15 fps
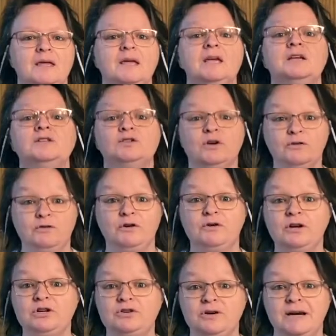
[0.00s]
So if you're
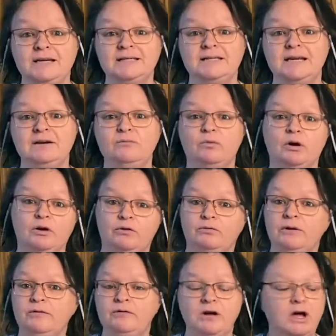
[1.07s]
interested in more
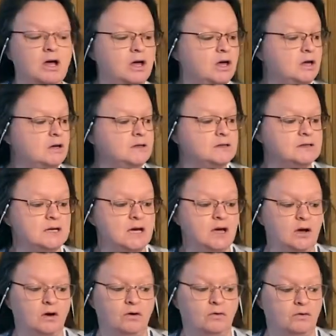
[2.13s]
thrift hauls,
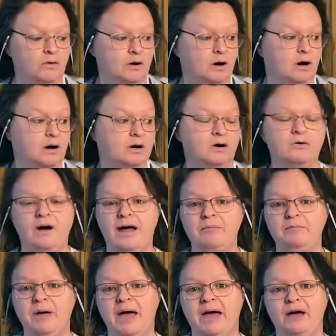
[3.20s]
or
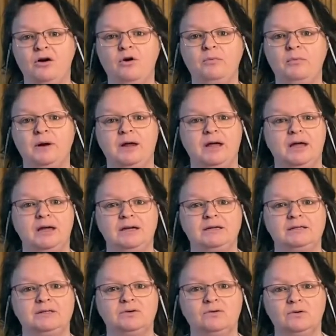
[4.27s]
grab bag
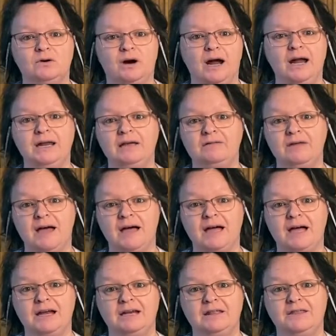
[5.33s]
openings or any of that
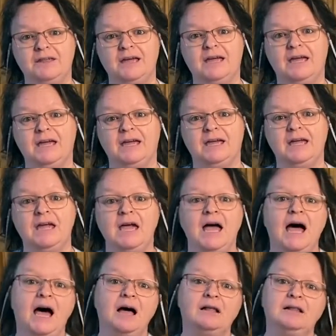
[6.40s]
kind of thing.
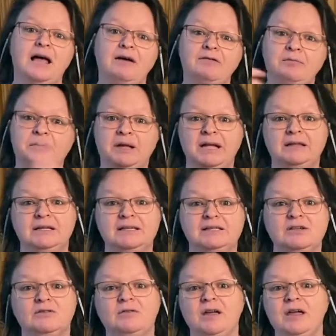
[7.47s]
I'll have a
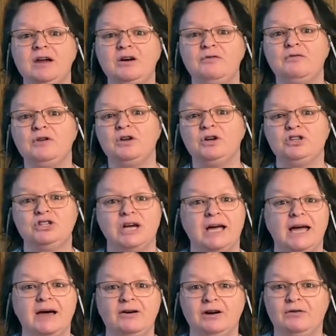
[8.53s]
playlist over here for you to check
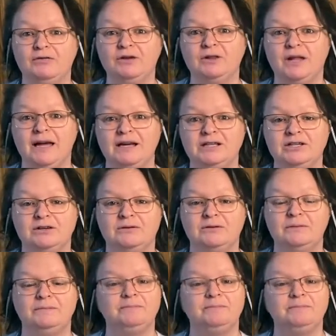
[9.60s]
out if you'd like to.